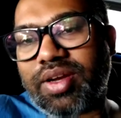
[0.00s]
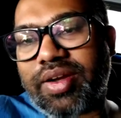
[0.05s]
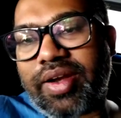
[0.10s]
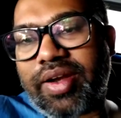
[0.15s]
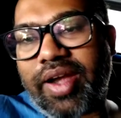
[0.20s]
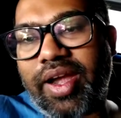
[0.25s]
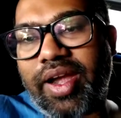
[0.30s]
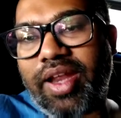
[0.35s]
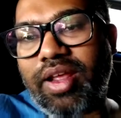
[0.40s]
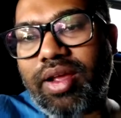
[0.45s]

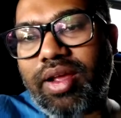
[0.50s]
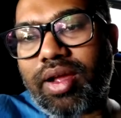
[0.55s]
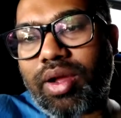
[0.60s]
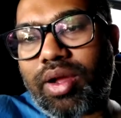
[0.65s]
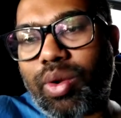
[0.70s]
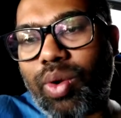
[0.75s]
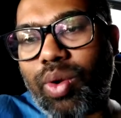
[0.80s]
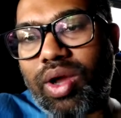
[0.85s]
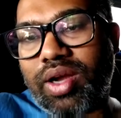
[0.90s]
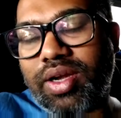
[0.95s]
trading
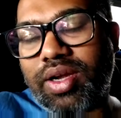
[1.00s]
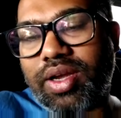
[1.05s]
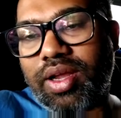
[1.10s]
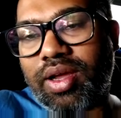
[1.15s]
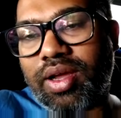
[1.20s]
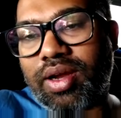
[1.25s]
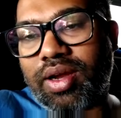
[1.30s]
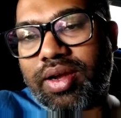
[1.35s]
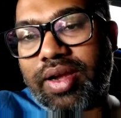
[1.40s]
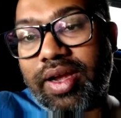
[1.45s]
quality,
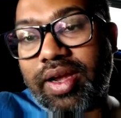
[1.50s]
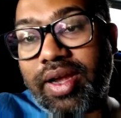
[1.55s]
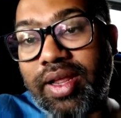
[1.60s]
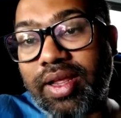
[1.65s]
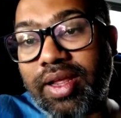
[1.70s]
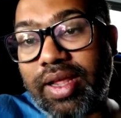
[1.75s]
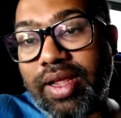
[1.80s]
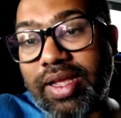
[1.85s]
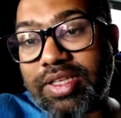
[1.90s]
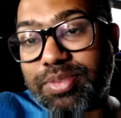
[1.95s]

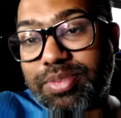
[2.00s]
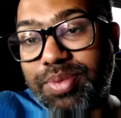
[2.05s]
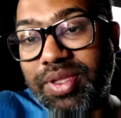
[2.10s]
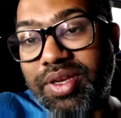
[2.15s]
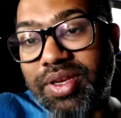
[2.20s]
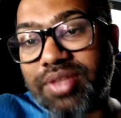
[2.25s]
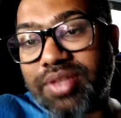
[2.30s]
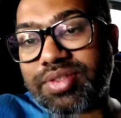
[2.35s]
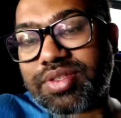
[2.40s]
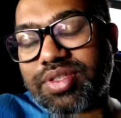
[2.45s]
trading
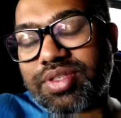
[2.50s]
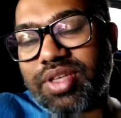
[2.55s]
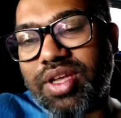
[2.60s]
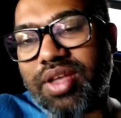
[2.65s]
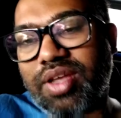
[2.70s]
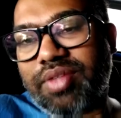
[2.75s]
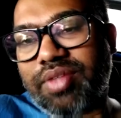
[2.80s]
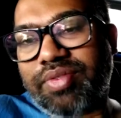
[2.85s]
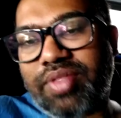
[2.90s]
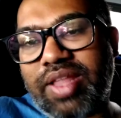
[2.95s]
experience
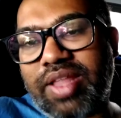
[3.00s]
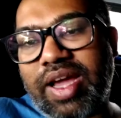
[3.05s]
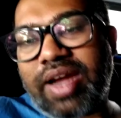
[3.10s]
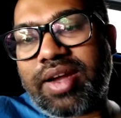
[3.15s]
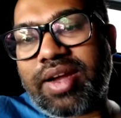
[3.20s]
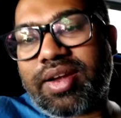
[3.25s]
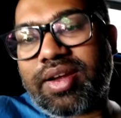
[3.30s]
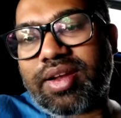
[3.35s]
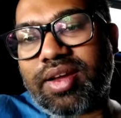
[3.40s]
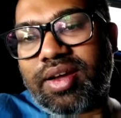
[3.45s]
that